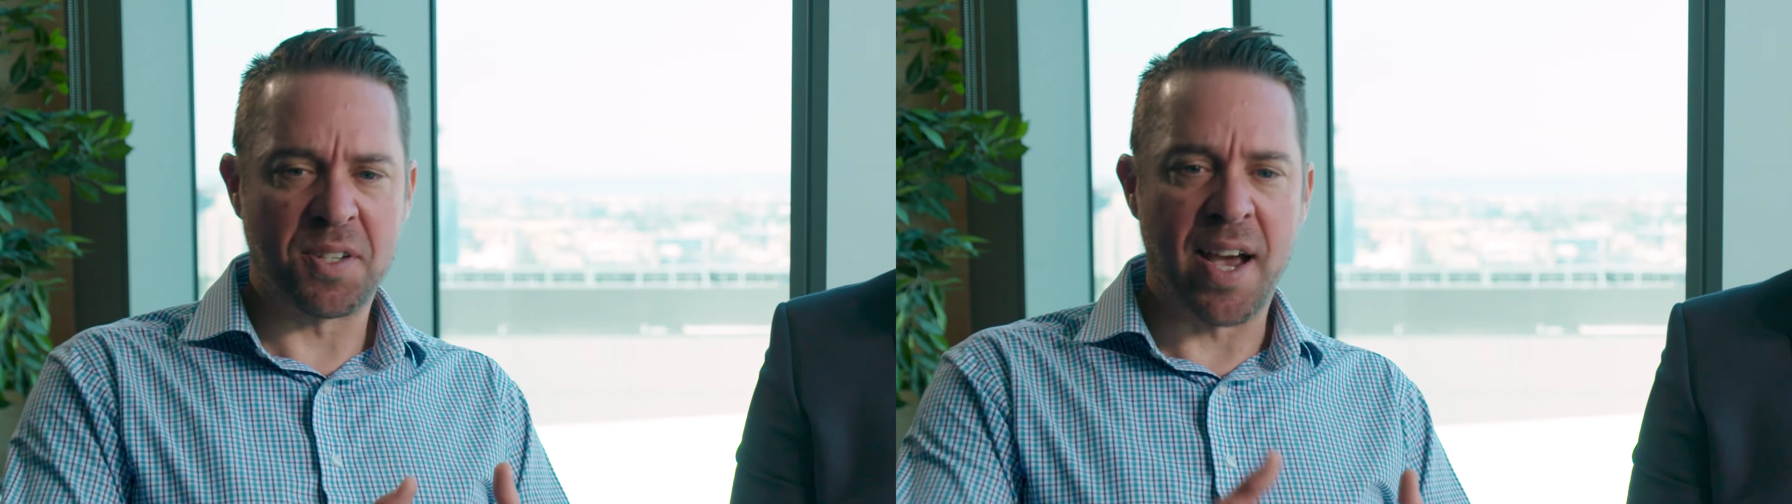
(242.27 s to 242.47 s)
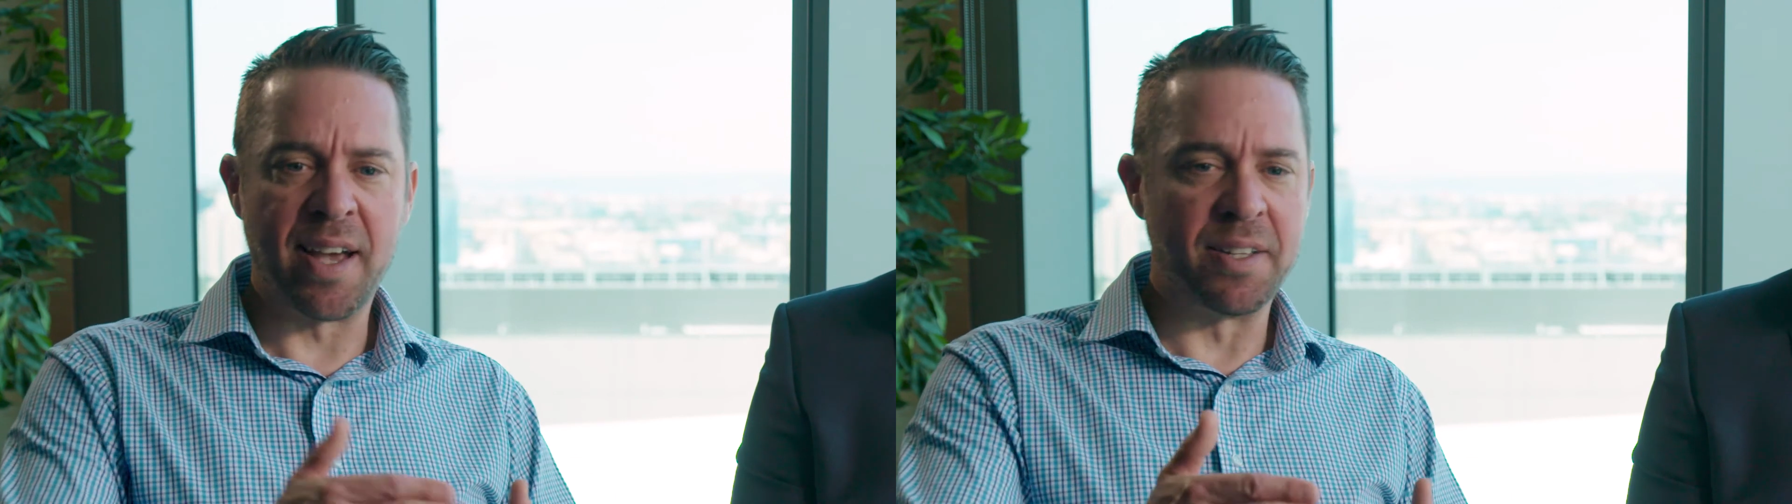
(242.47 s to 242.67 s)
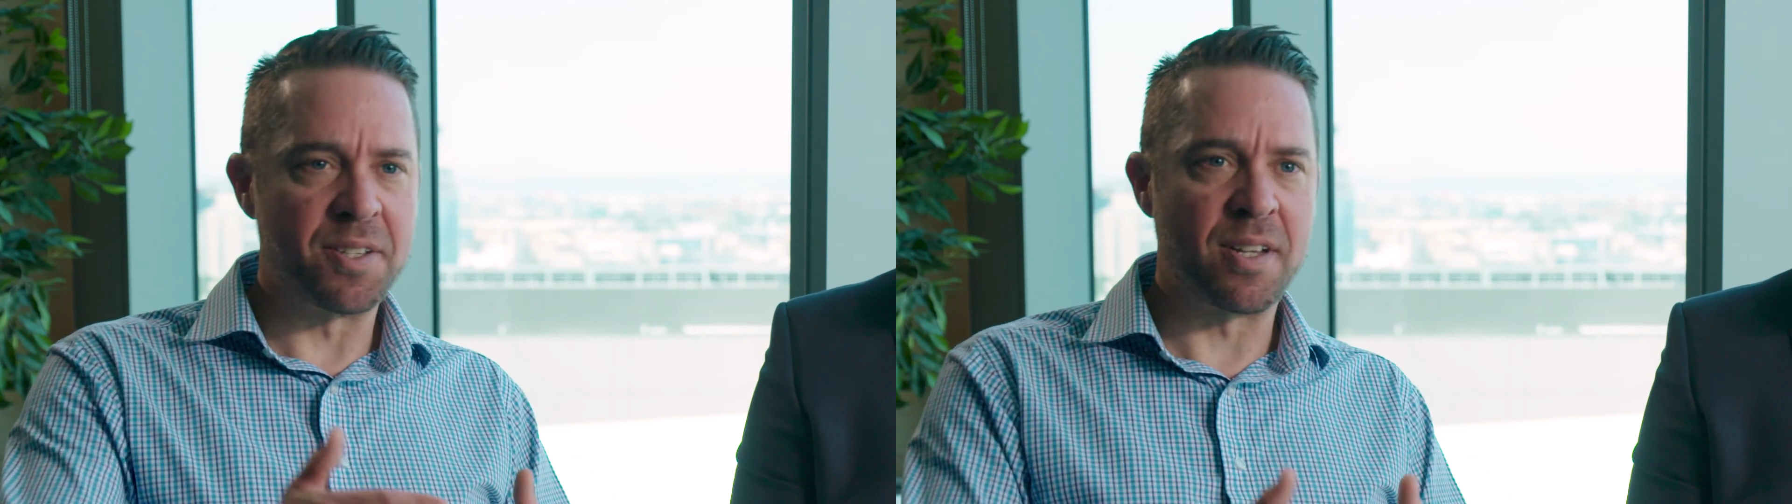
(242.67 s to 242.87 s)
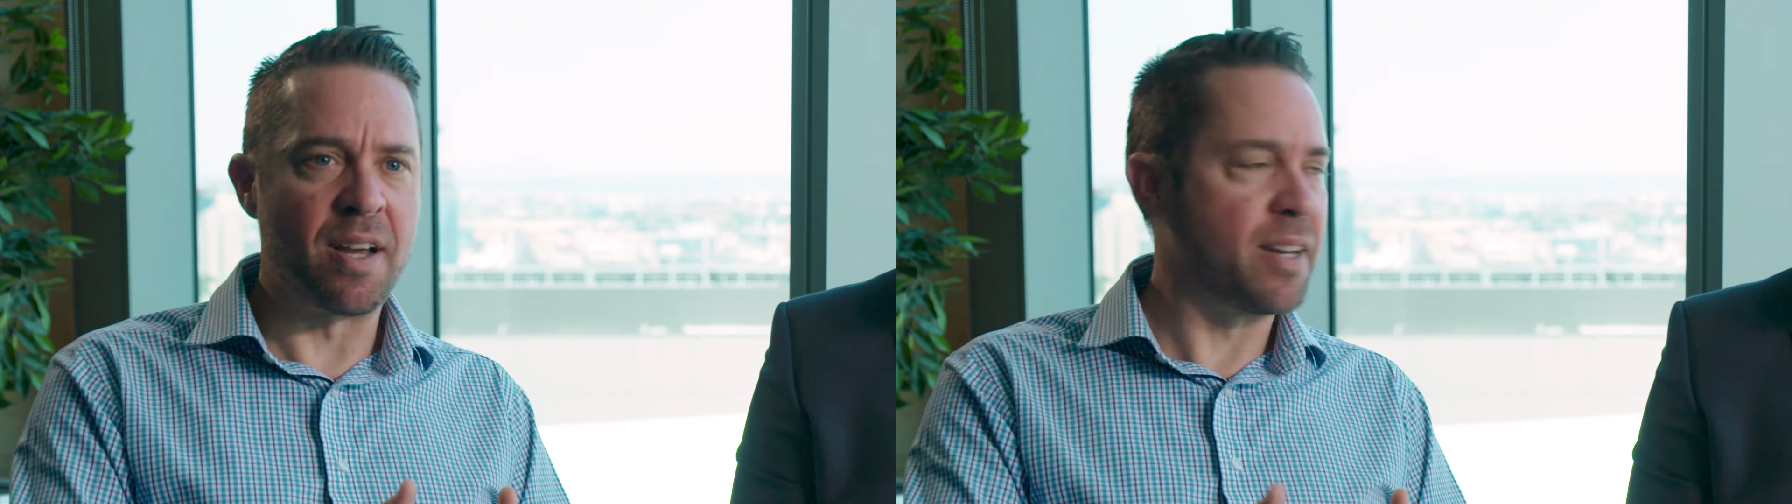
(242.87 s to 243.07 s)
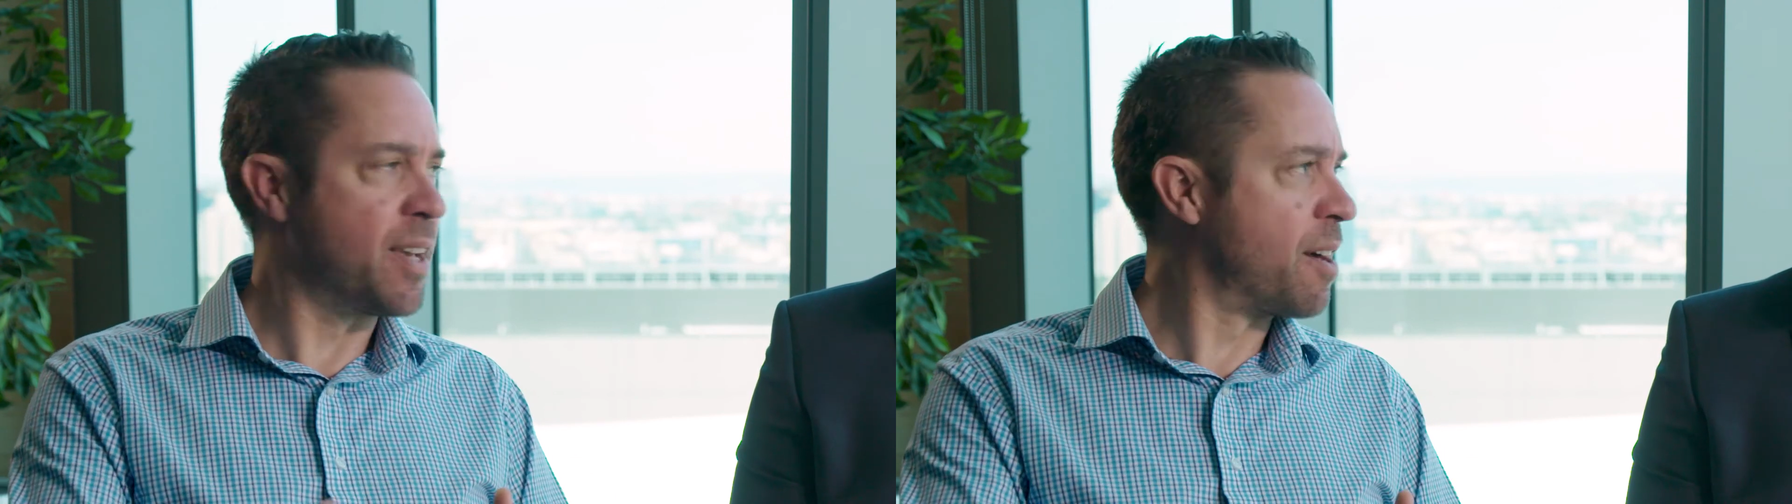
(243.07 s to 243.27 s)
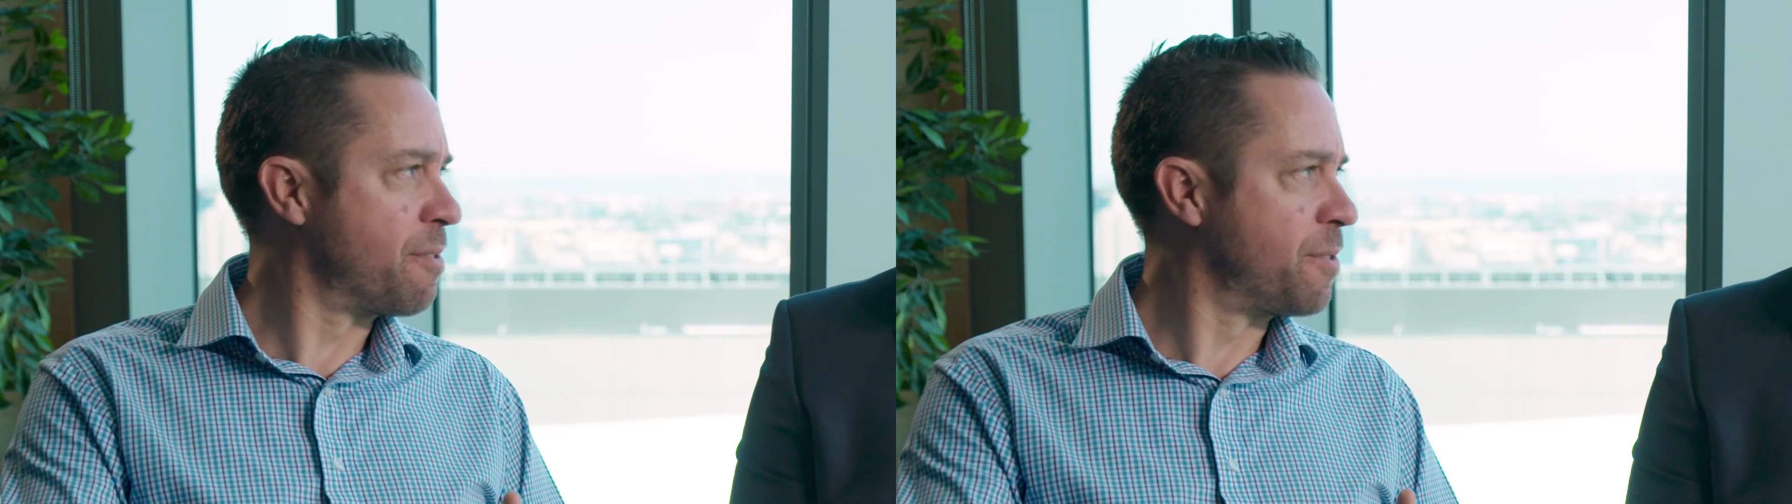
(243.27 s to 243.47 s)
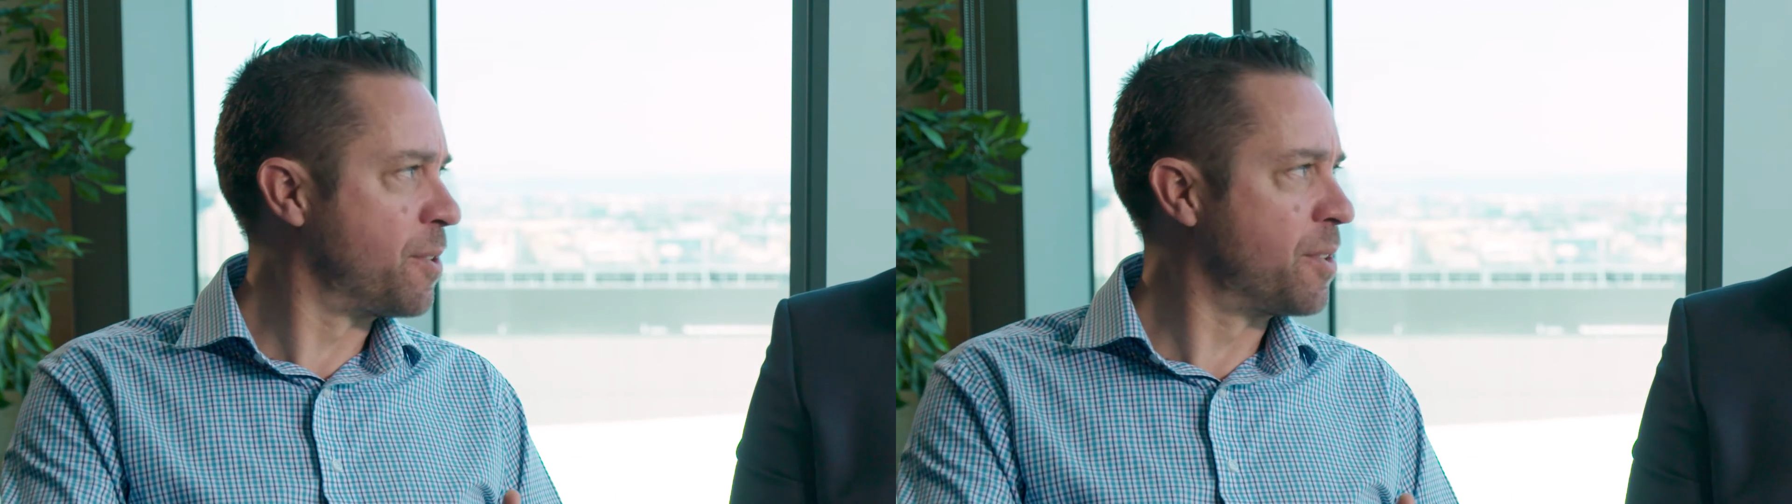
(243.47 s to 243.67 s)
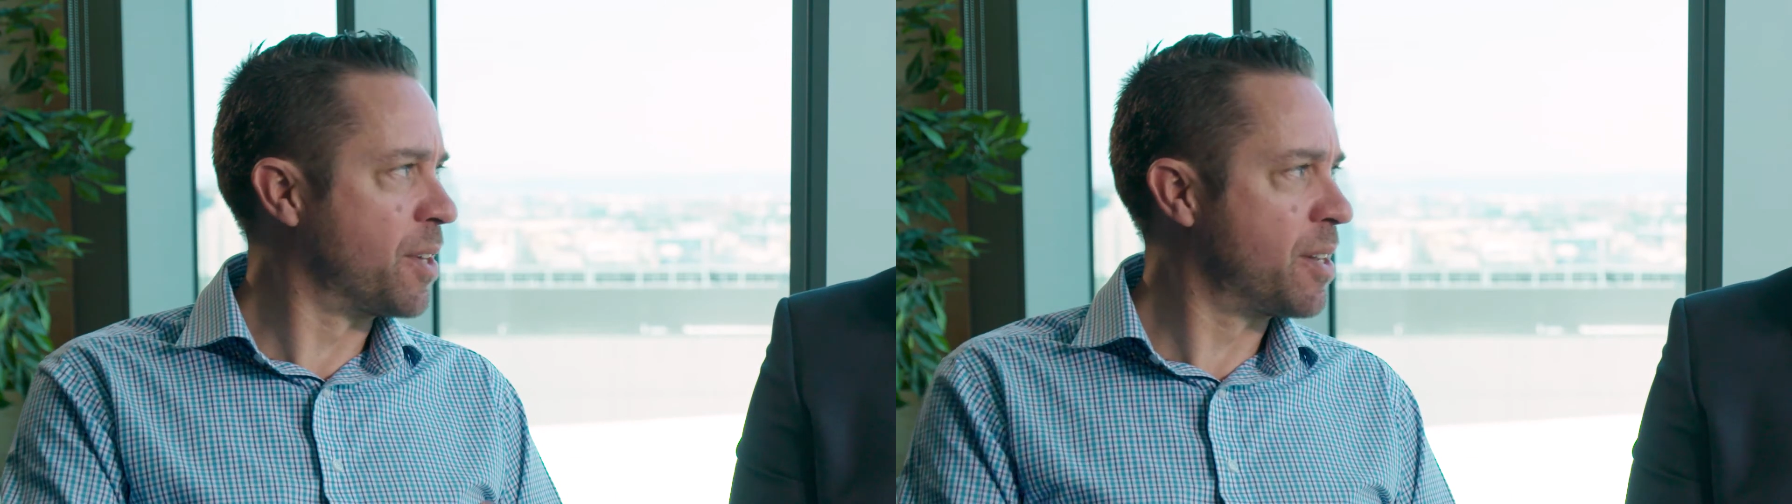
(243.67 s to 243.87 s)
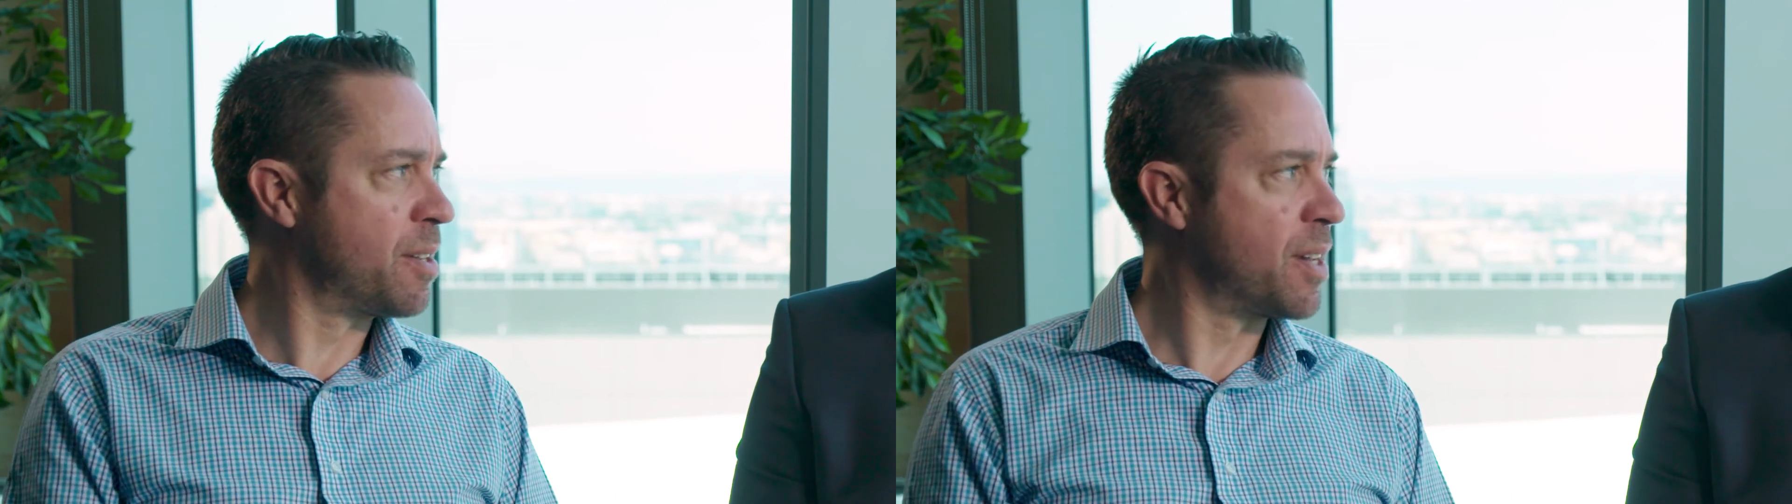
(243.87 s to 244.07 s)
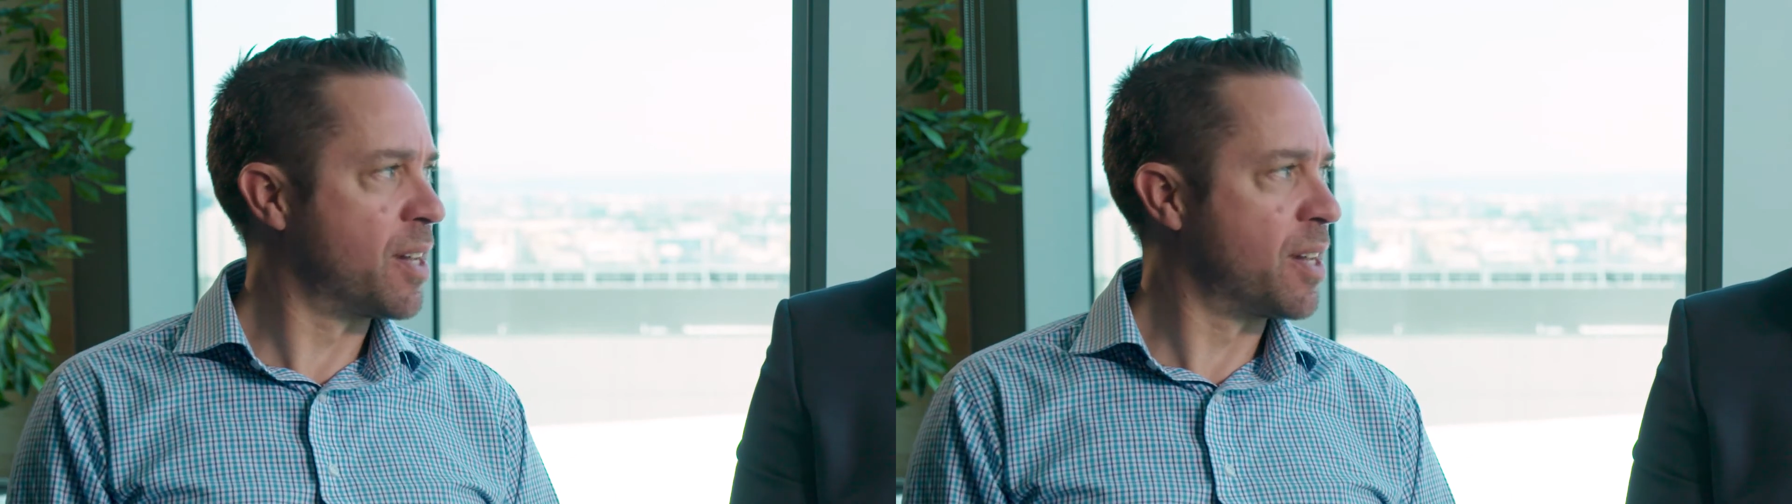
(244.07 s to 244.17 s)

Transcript: scale it slightly out further